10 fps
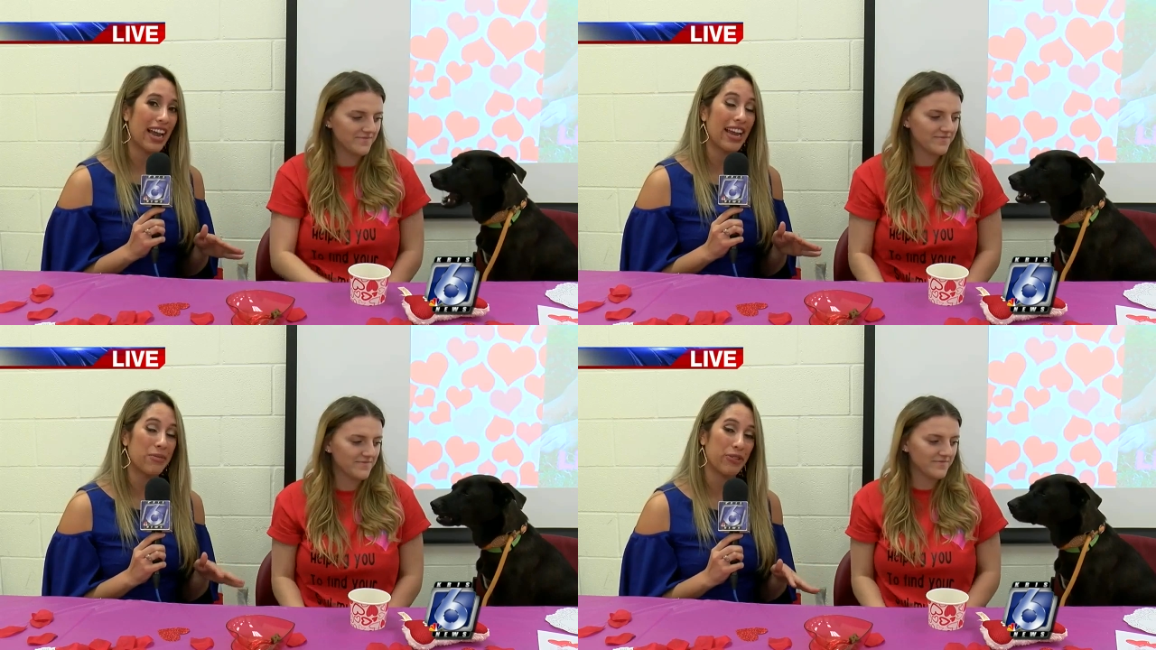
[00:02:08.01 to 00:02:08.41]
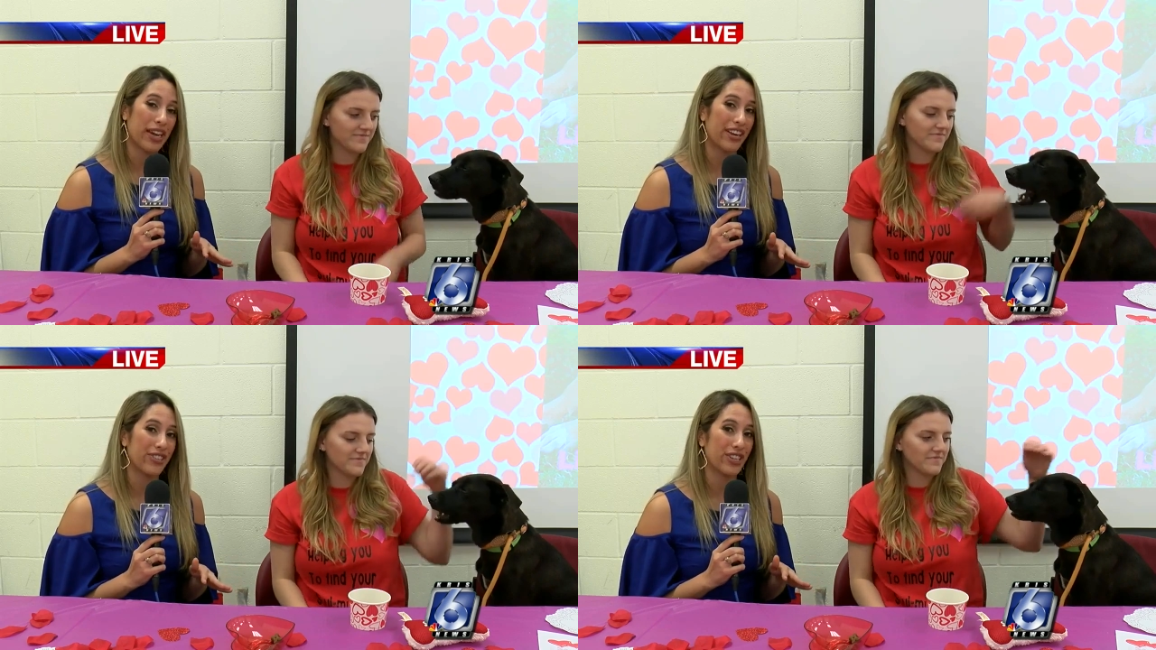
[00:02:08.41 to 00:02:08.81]
Speaker 1: Animal
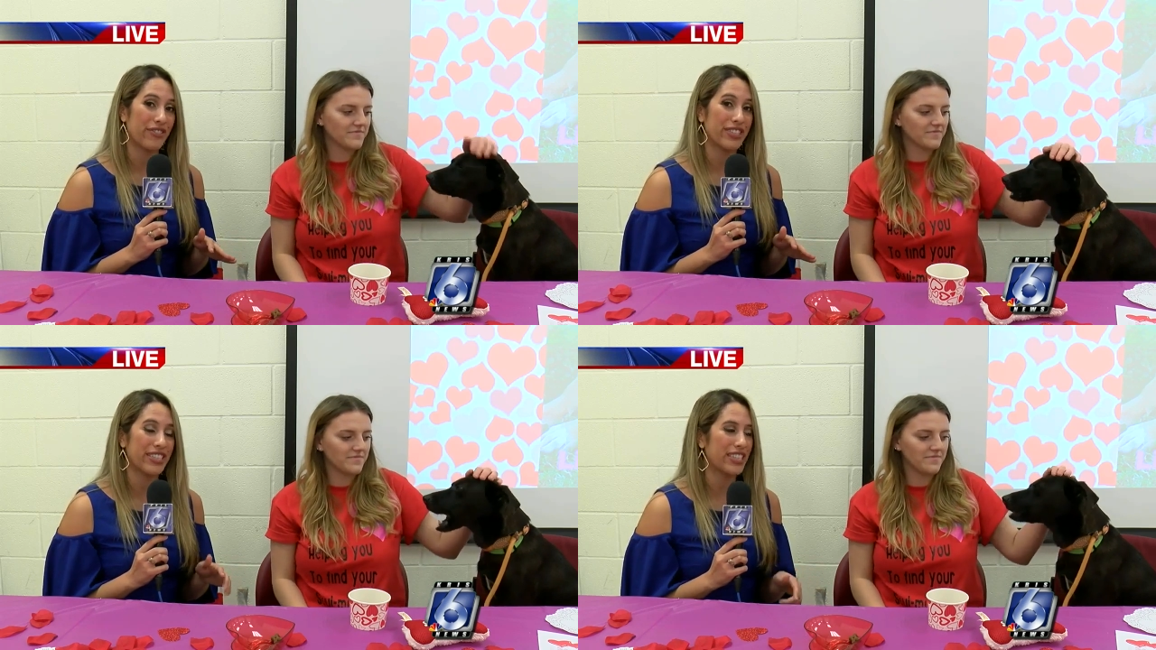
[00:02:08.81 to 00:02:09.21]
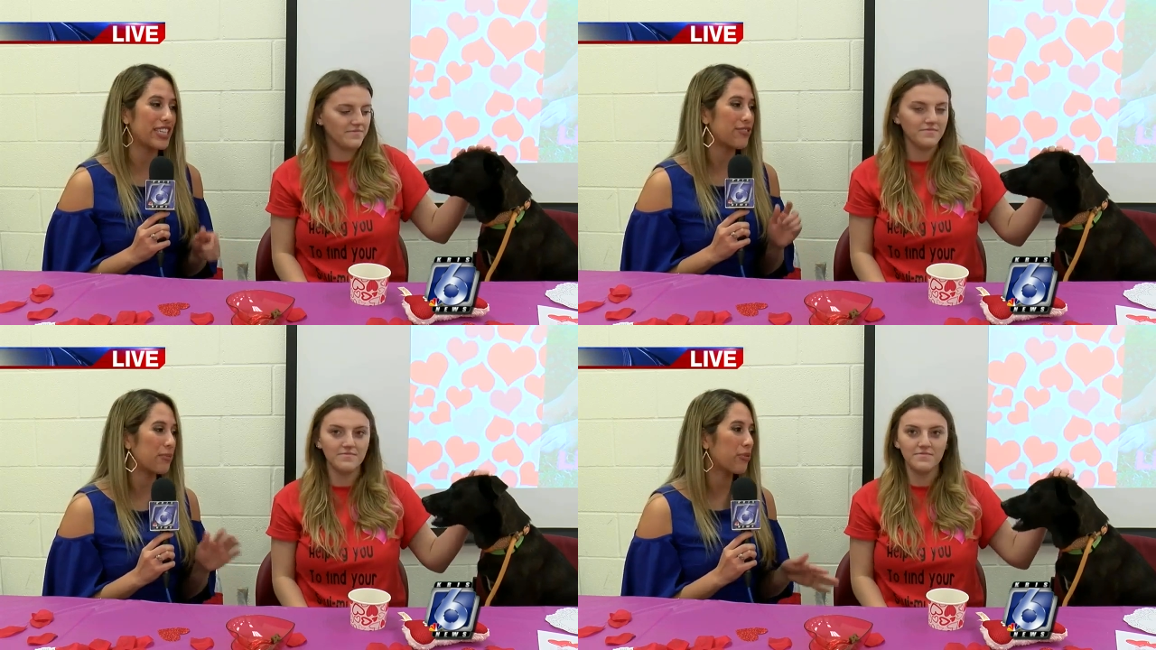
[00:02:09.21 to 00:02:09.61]
Care Services.
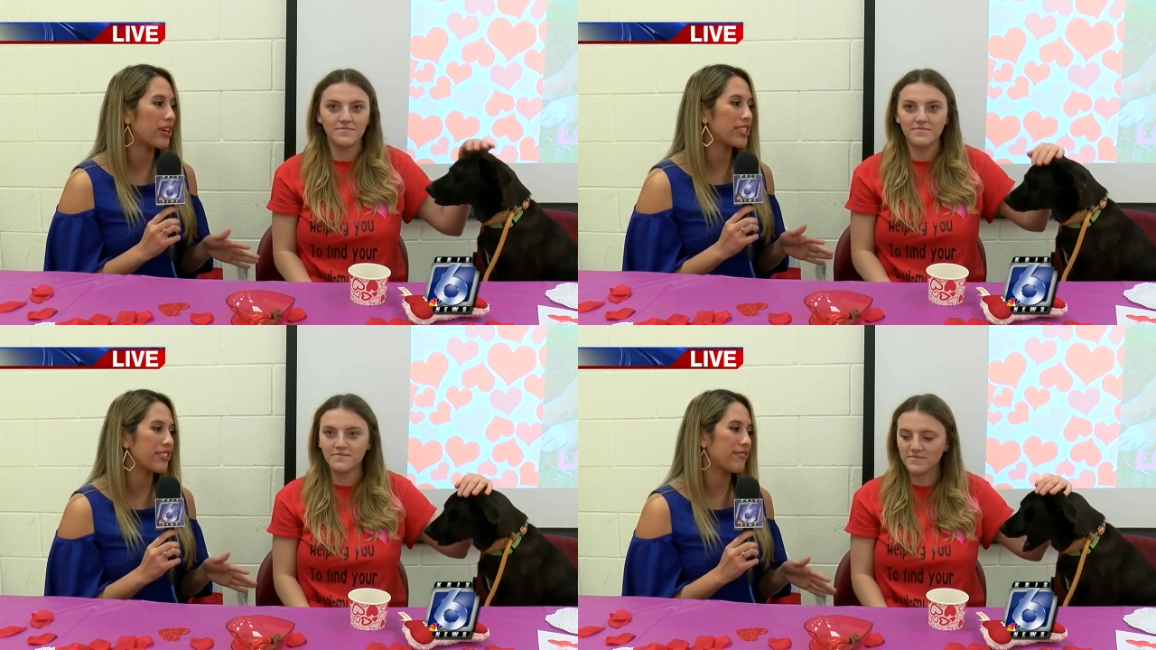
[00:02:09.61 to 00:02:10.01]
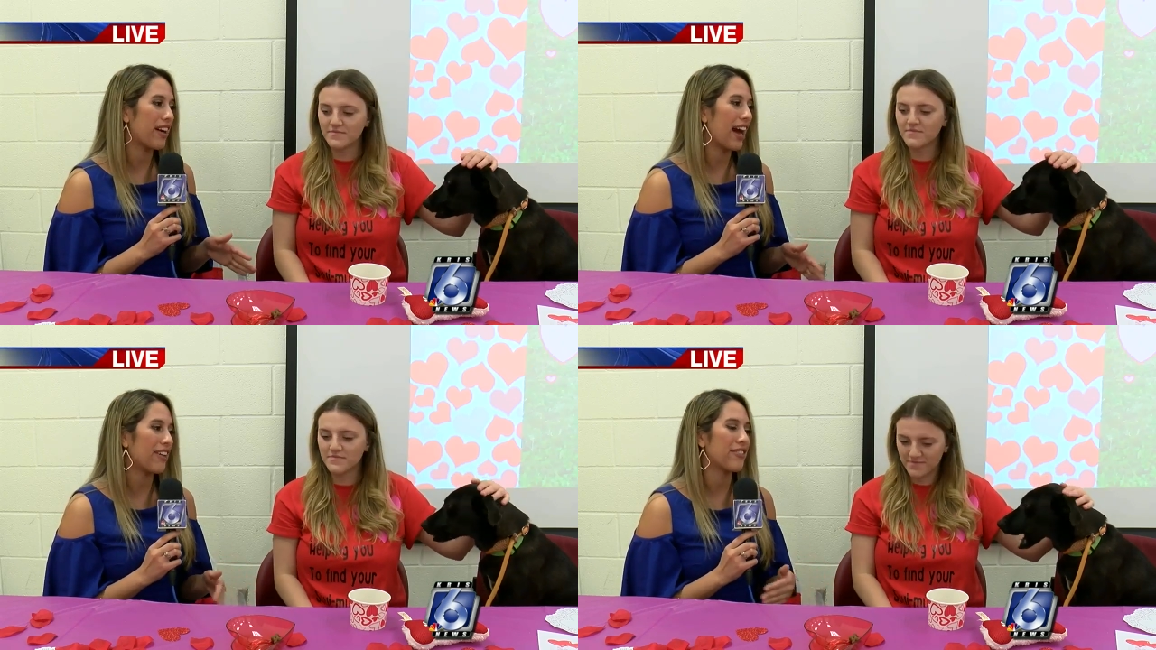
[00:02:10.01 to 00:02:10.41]
It's from 1 to
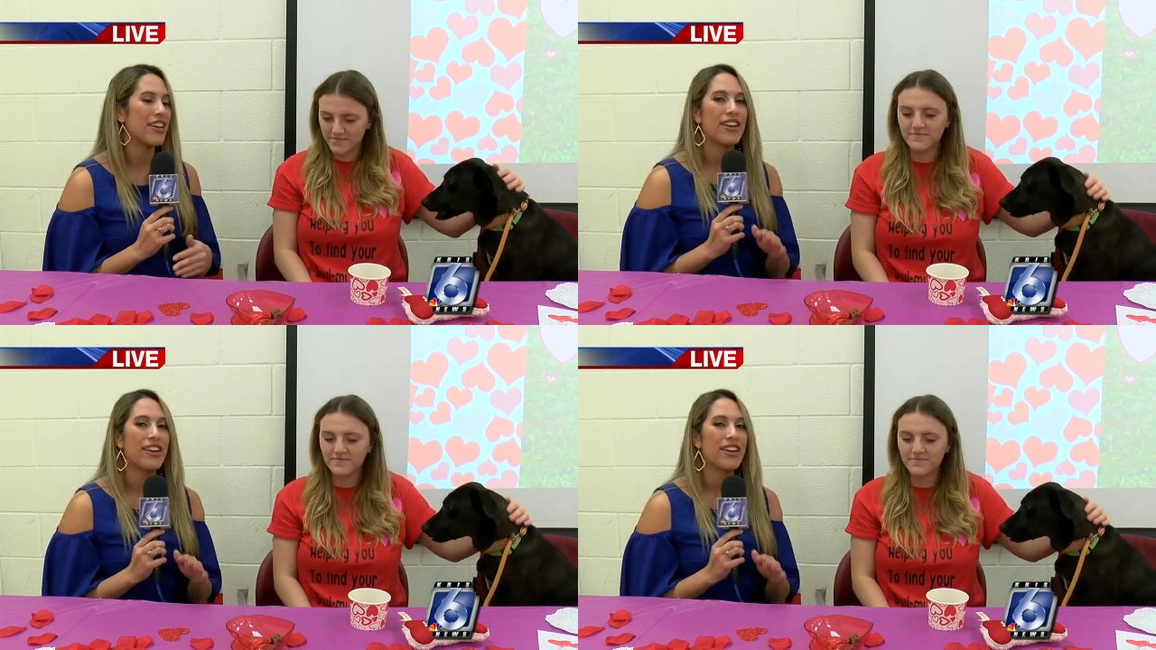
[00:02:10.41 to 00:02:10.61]
5.